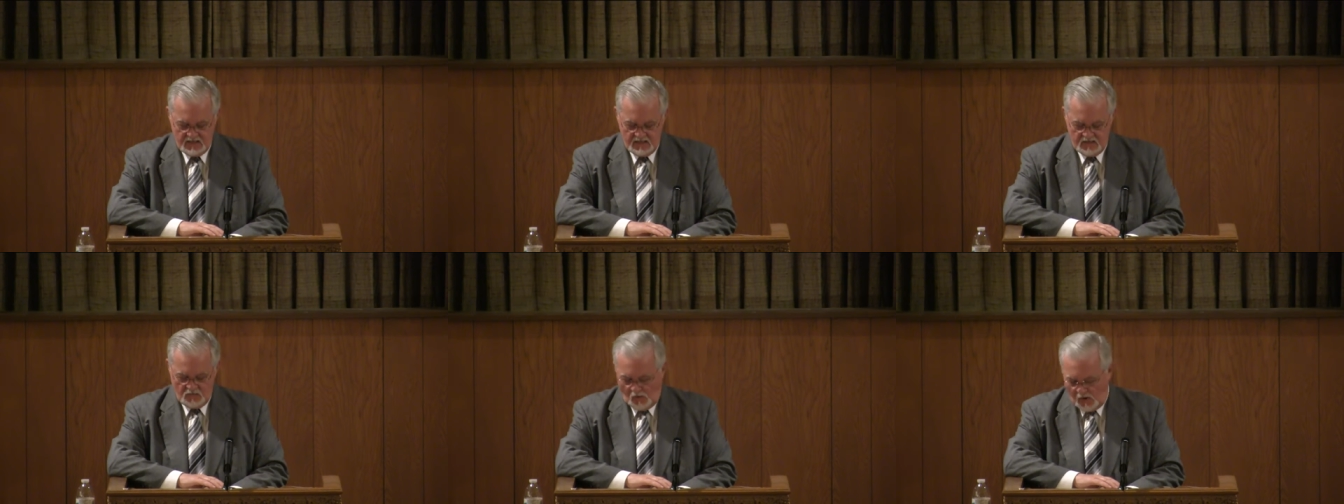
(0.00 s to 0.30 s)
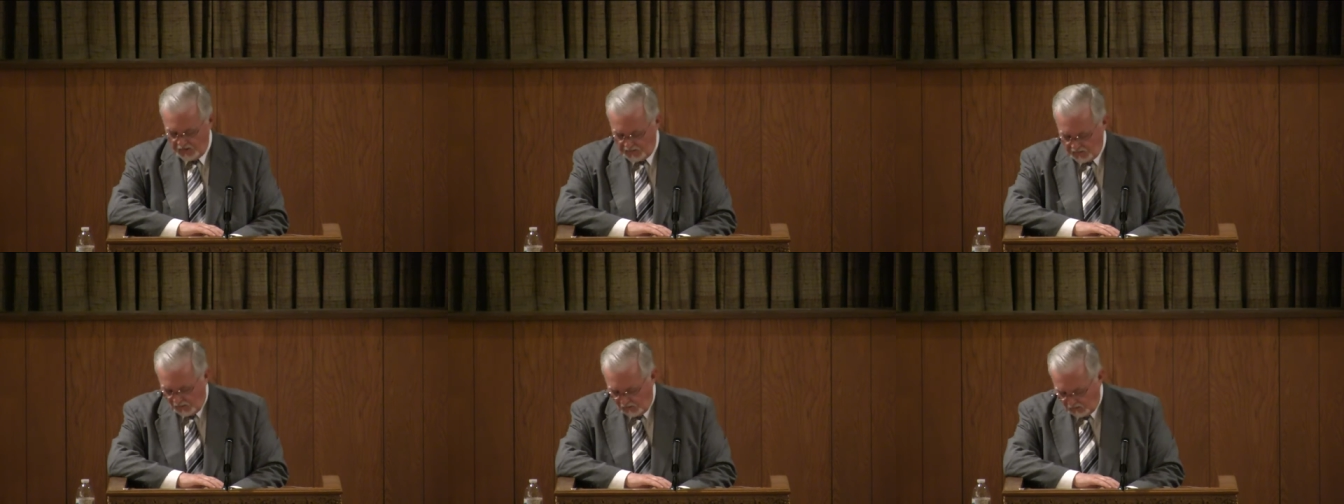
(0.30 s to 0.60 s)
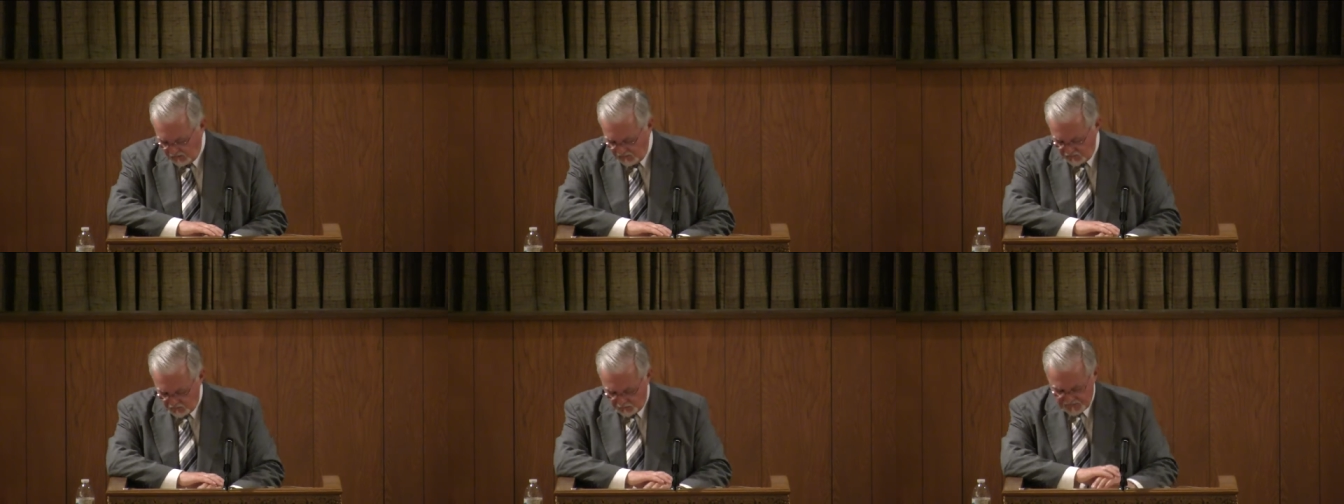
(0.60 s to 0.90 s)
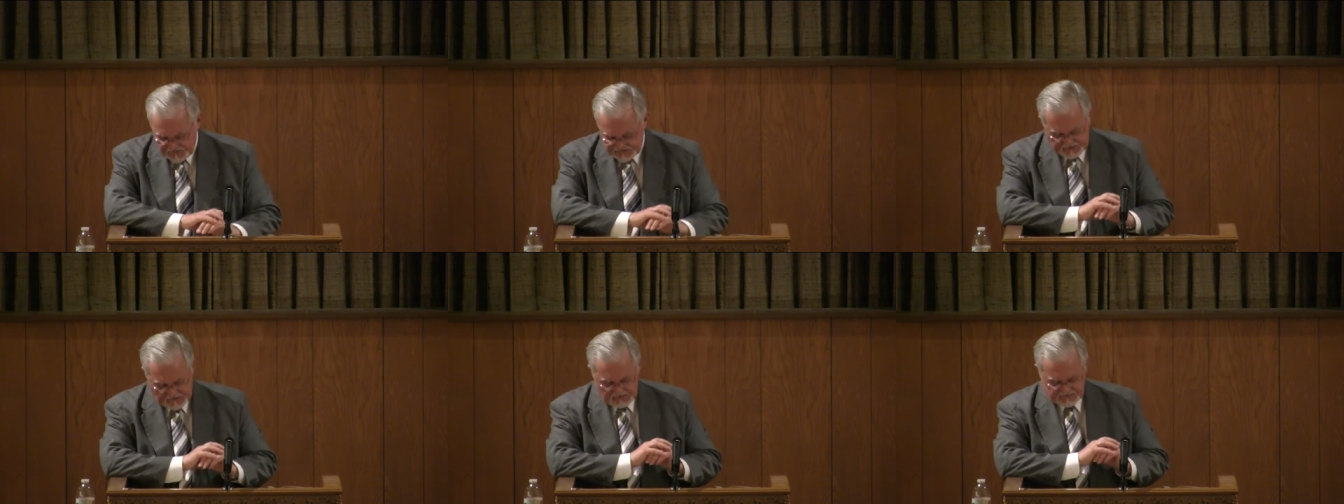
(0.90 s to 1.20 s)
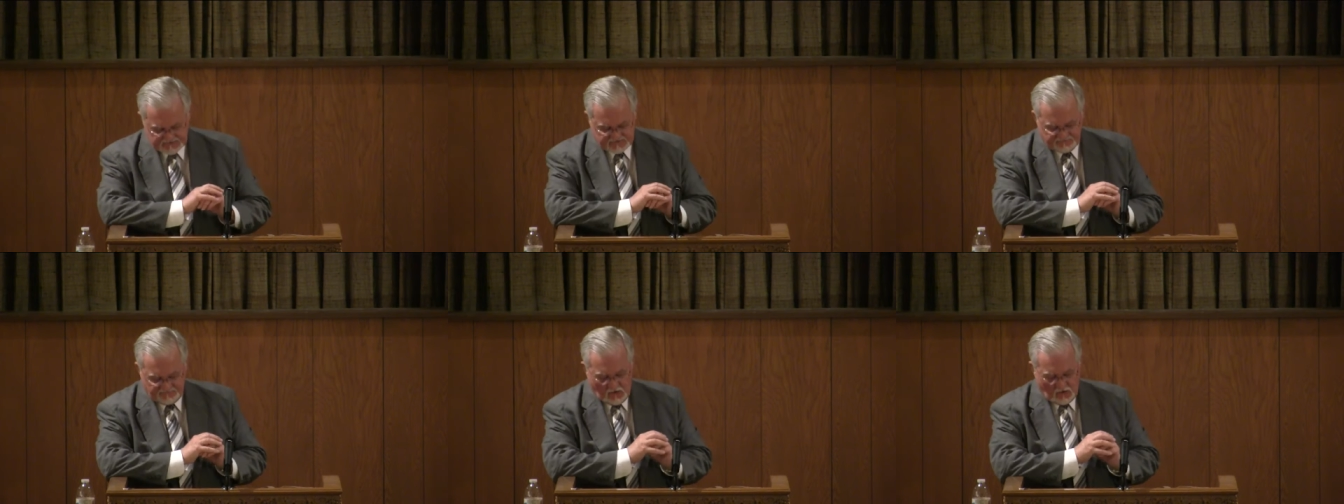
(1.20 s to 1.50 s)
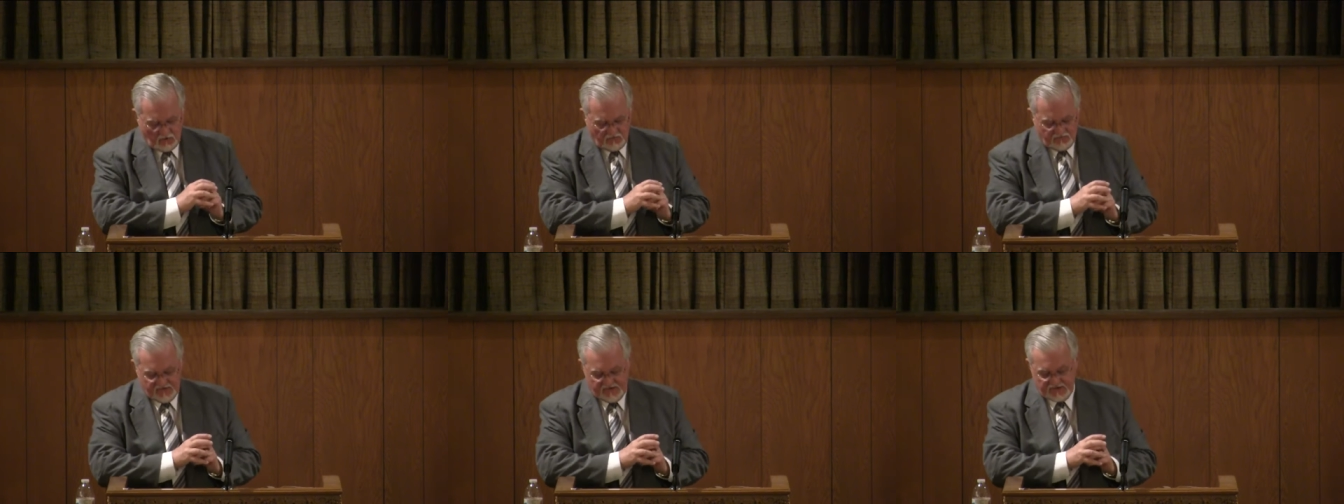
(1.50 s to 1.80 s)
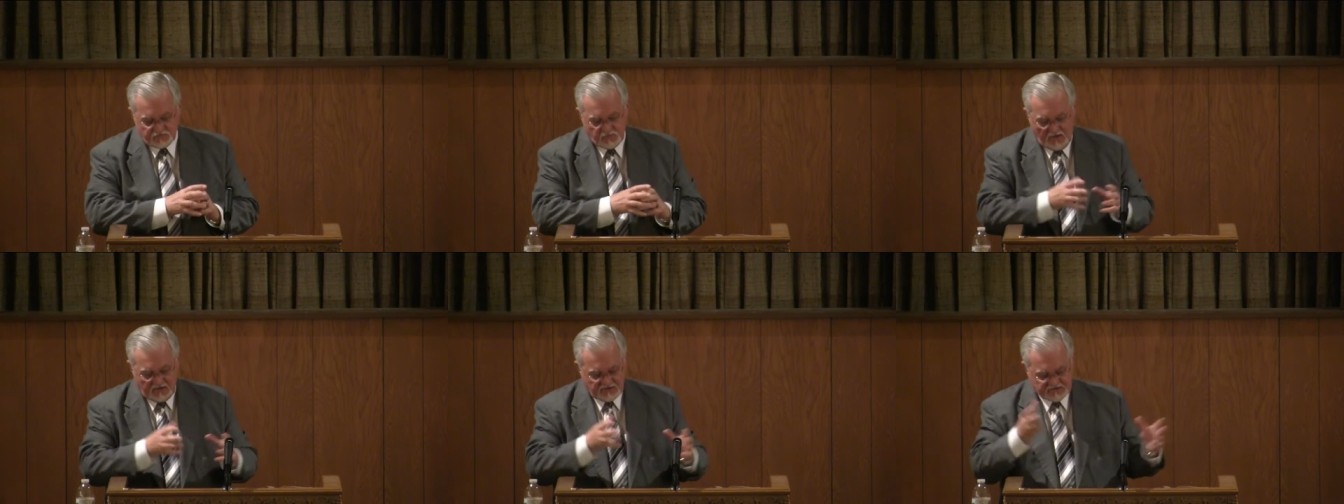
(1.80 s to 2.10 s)
What are the results of all
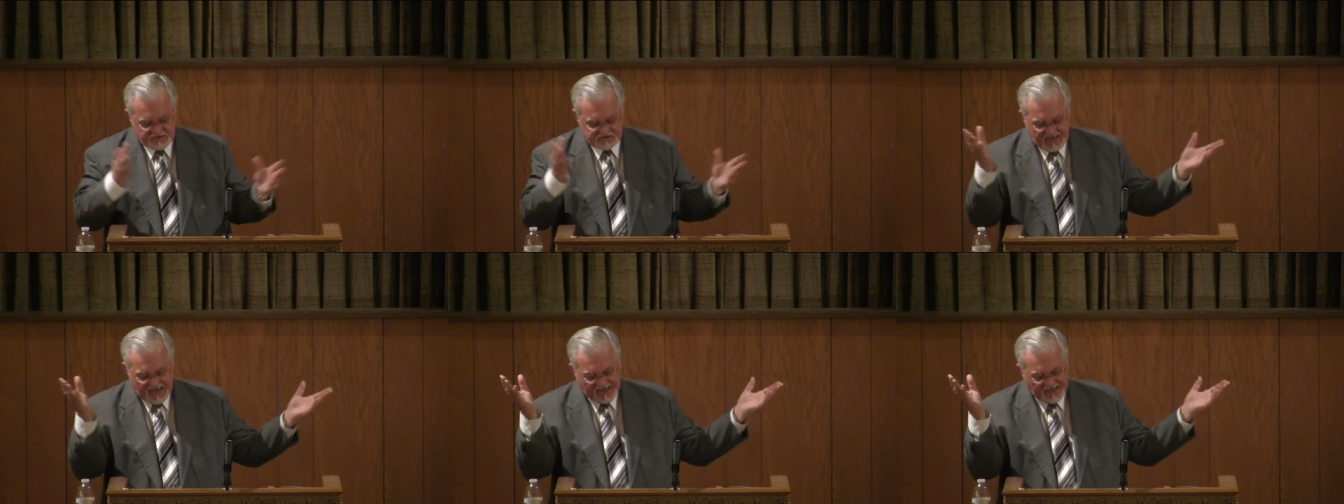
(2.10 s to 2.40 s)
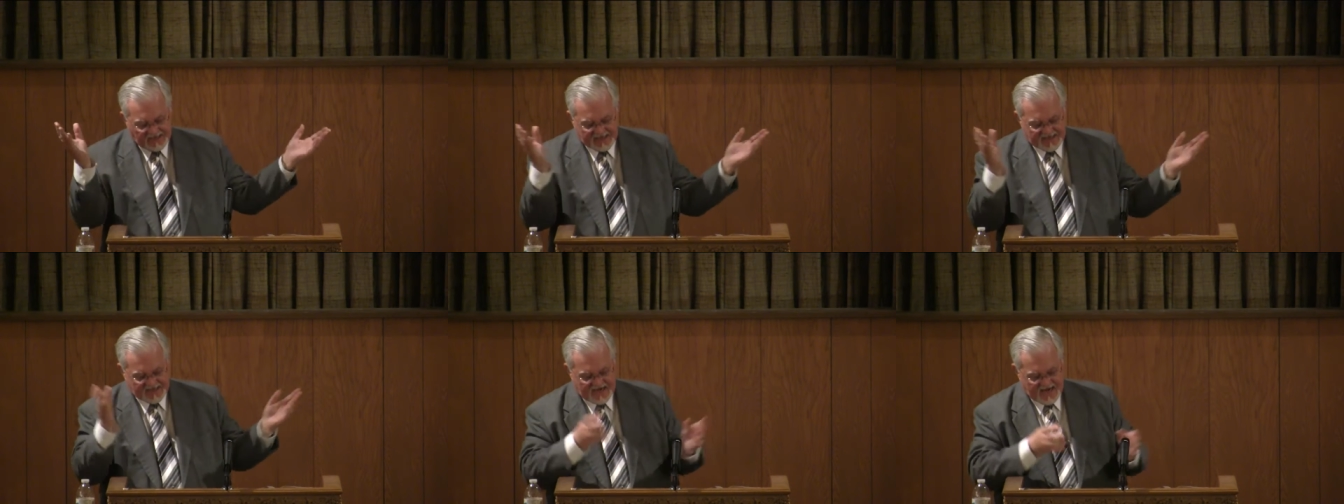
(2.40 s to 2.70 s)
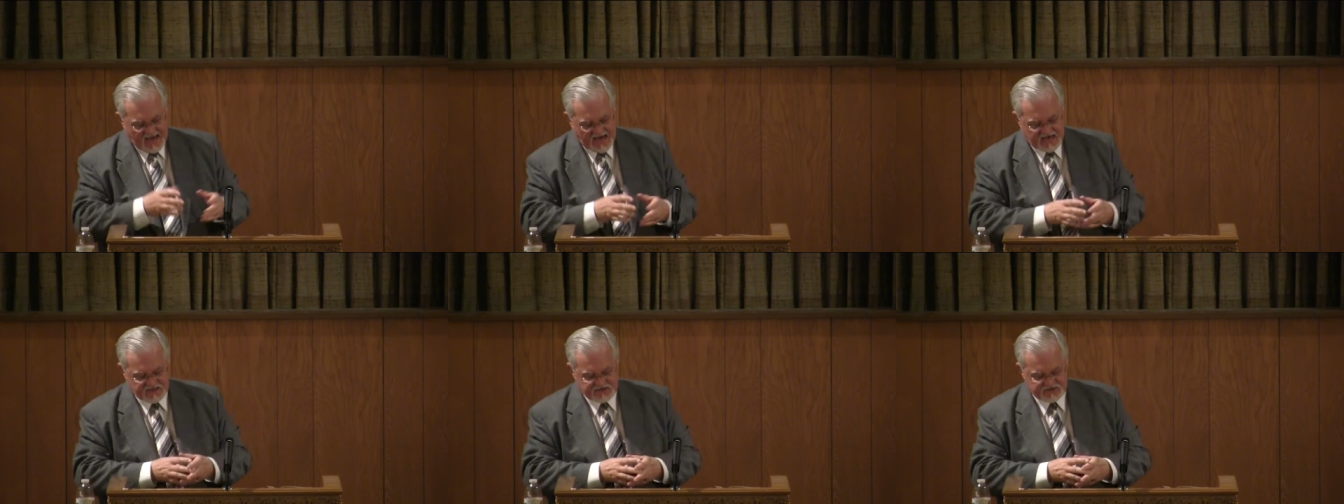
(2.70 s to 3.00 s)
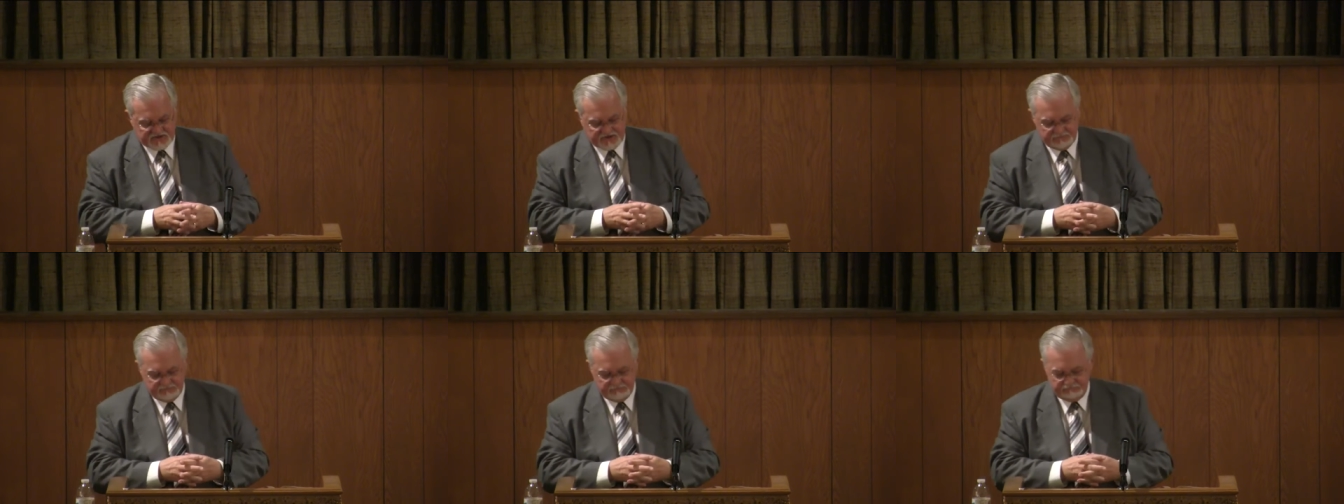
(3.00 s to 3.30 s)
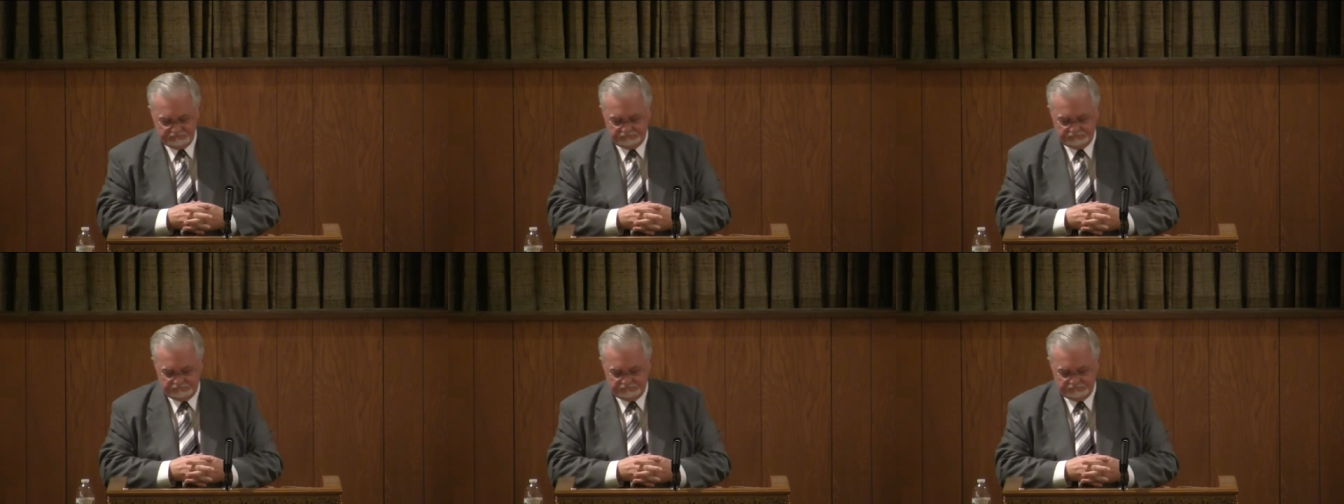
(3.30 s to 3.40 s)
this? Well, just alienation.